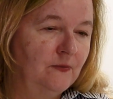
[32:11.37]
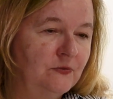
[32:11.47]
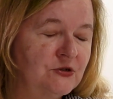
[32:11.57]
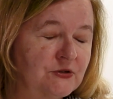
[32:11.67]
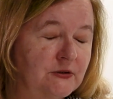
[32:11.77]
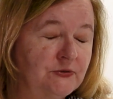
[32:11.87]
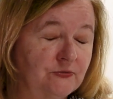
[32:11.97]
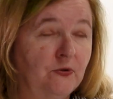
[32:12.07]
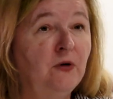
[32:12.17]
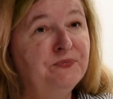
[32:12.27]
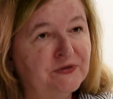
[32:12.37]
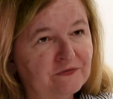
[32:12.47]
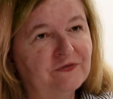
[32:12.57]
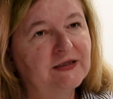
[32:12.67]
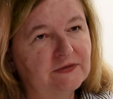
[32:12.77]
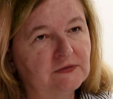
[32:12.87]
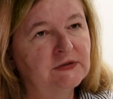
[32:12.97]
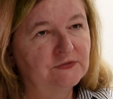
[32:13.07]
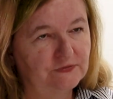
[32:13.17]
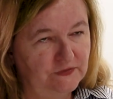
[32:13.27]
which are European vital
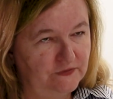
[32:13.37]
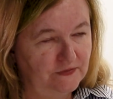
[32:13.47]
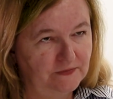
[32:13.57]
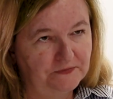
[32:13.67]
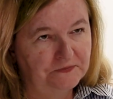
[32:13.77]
interests.